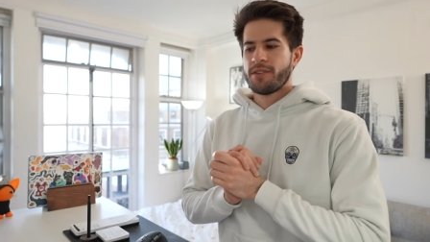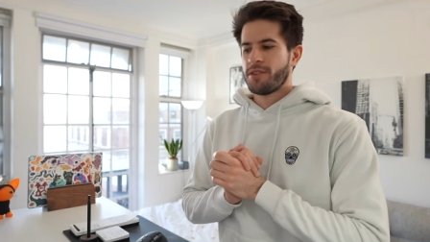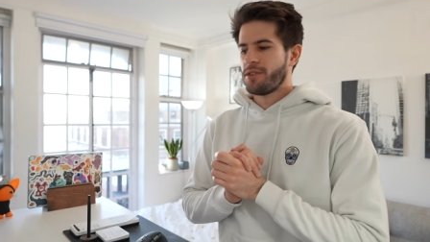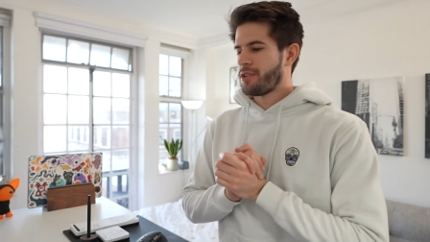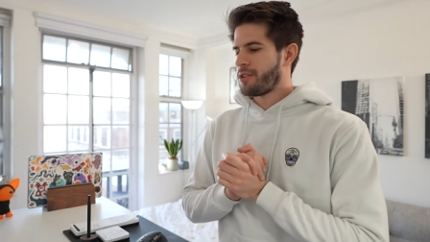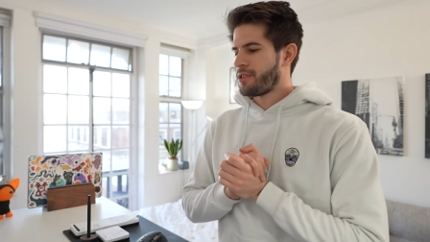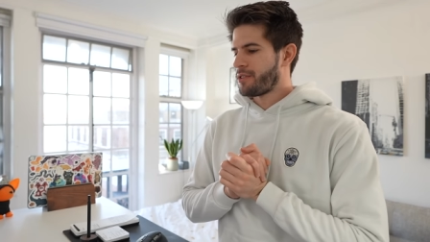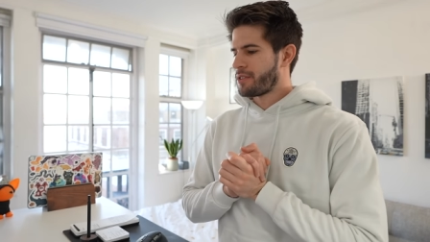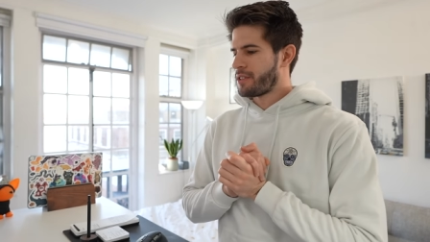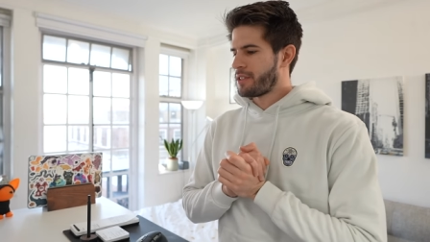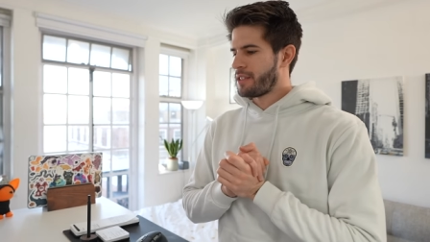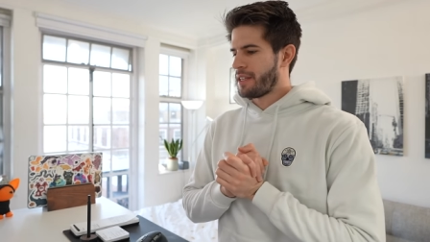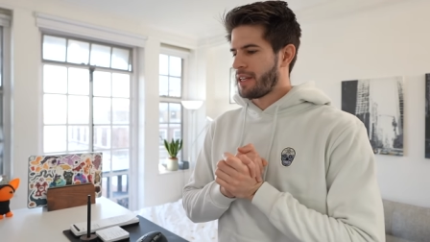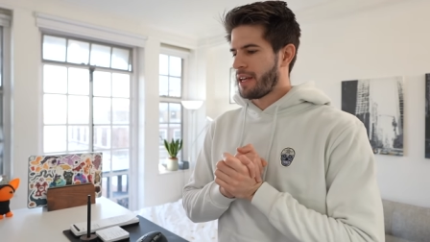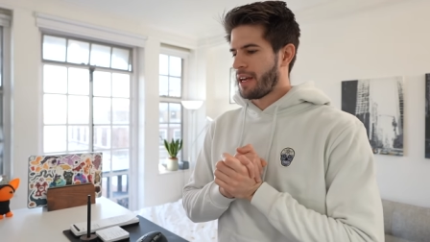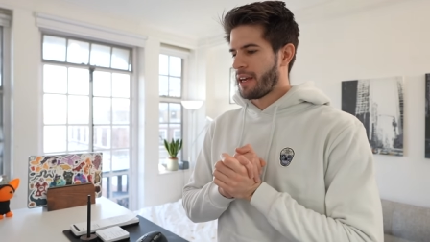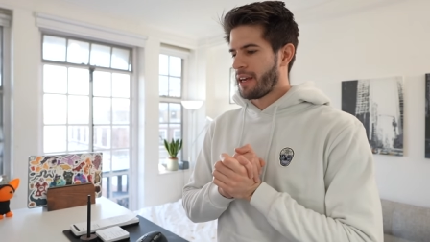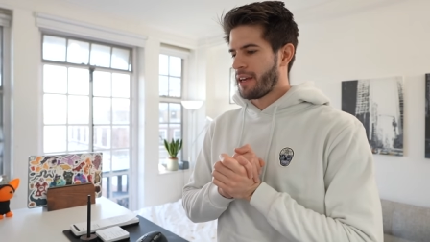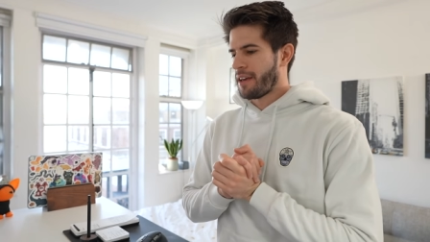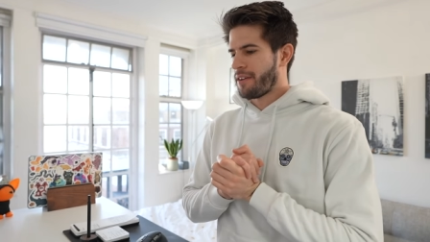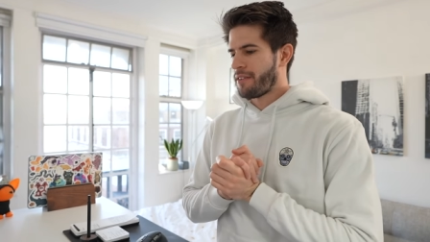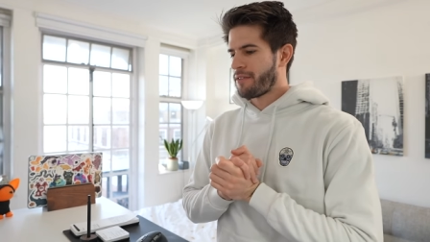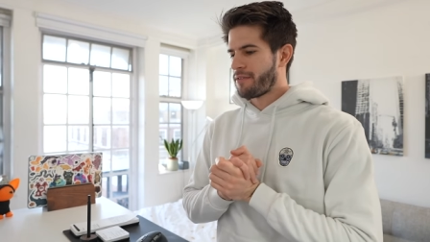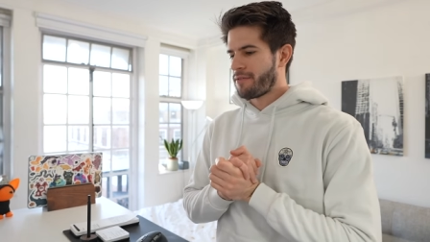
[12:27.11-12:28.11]
not
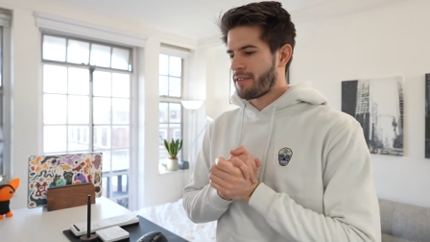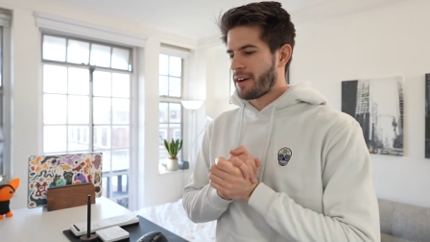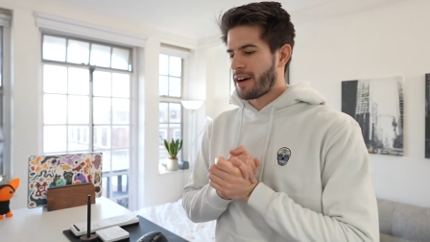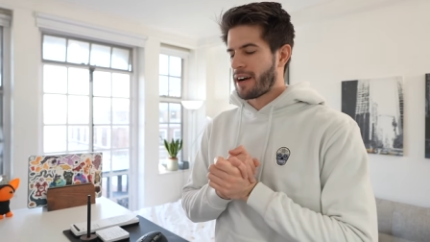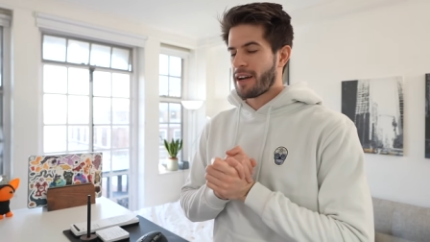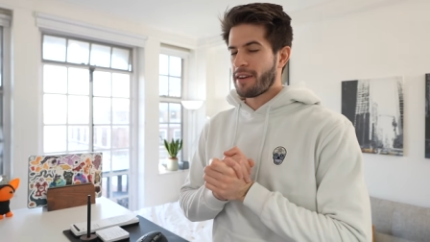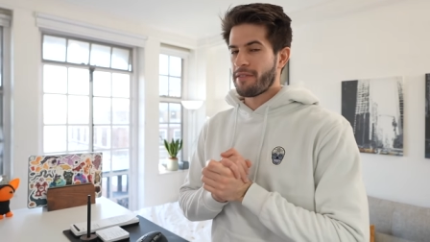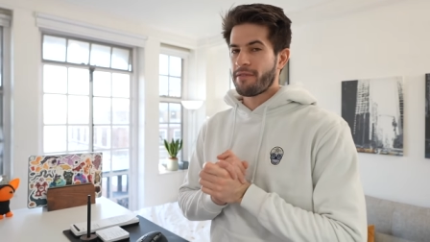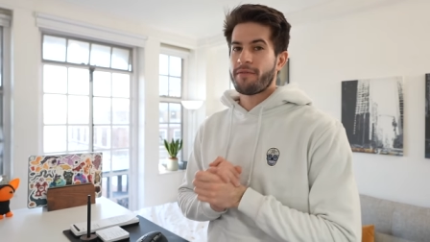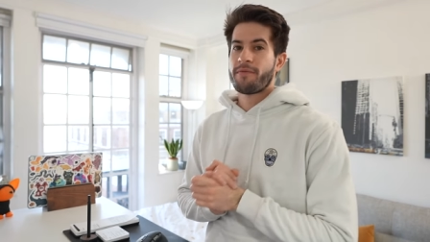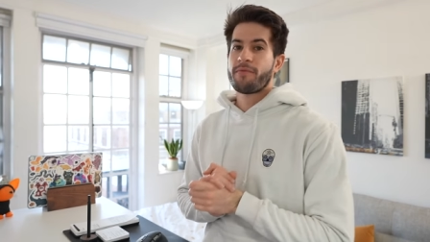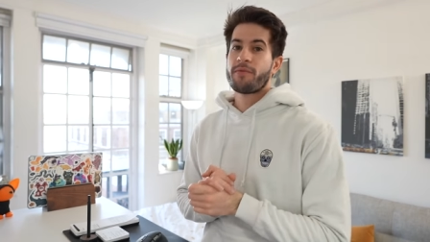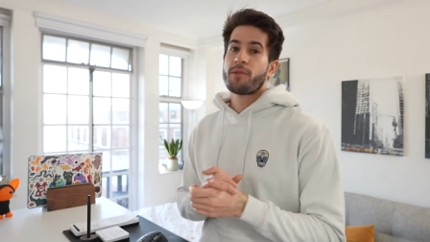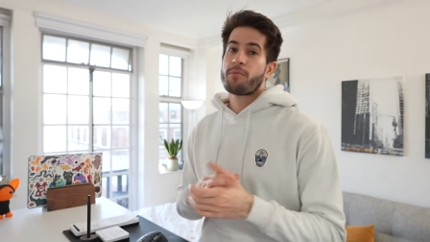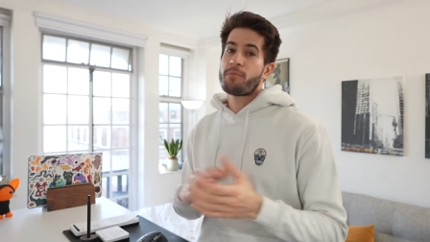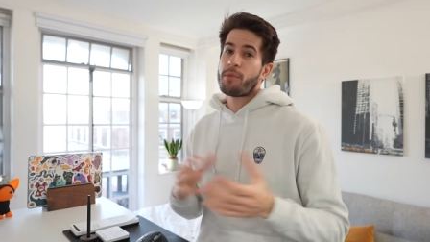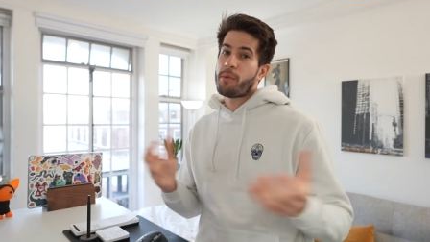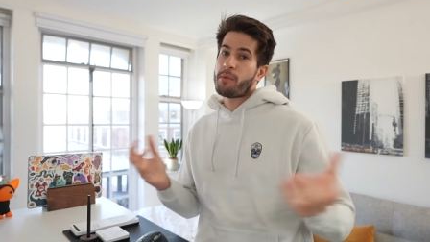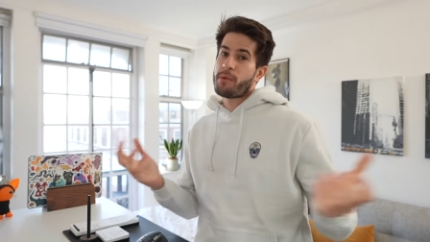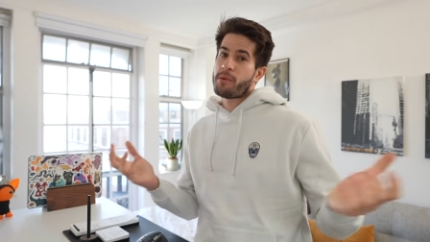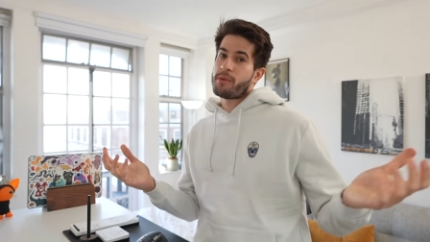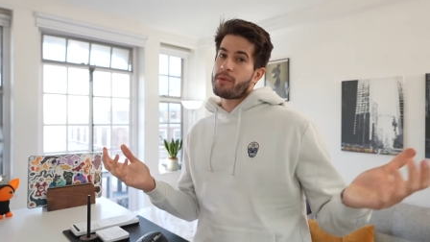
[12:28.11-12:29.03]
day five probably